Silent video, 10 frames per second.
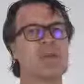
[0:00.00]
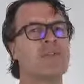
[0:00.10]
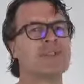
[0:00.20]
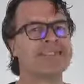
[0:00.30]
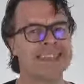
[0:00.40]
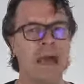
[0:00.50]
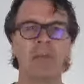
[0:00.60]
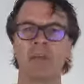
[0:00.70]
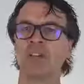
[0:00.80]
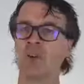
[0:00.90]
we've
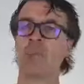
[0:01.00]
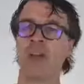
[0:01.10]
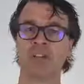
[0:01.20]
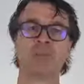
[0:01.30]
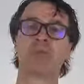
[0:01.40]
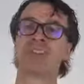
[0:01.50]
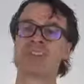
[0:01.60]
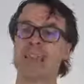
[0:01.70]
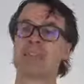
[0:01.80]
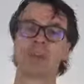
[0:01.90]
established your patient
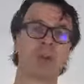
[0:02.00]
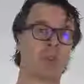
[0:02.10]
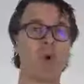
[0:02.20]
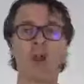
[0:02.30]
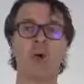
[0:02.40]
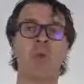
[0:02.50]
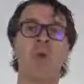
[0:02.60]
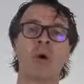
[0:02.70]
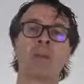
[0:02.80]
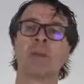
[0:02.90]
presents with one or
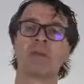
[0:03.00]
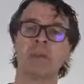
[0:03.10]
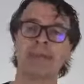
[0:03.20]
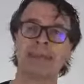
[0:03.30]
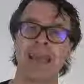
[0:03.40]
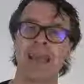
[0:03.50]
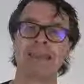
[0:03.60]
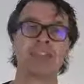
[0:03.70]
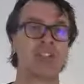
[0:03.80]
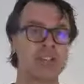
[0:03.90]
more clinical
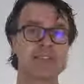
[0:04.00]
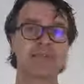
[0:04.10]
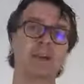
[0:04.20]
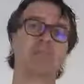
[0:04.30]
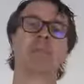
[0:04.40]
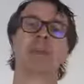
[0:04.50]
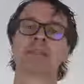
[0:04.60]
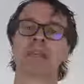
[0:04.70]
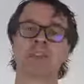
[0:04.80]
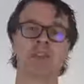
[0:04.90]
indicators justifying
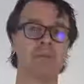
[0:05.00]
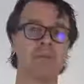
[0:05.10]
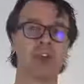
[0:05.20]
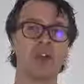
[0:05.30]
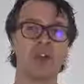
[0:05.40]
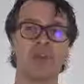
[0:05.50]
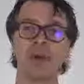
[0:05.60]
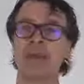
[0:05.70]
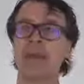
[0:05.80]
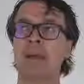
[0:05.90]
mobilization of the
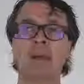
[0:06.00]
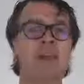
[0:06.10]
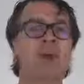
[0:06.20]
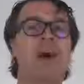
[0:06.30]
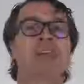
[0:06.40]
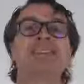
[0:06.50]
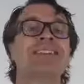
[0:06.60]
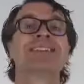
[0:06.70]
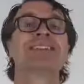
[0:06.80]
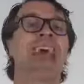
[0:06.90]
cuboid and that your patient
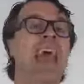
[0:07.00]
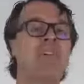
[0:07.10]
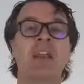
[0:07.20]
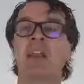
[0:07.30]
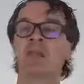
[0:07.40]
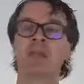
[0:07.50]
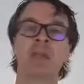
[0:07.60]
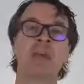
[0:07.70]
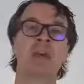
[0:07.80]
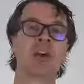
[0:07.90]
doesn't have any of
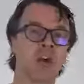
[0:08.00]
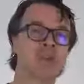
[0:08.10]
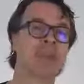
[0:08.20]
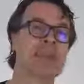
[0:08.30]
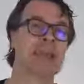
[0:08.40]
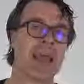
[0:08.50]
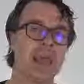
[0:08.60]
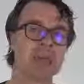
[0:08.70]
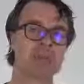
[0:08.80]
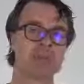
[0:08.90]
the
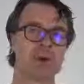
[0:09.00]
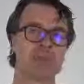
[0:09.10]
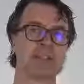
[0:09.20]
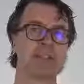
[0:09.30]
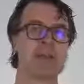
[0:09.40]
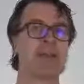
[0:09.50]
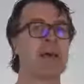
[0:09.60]
contraindications present,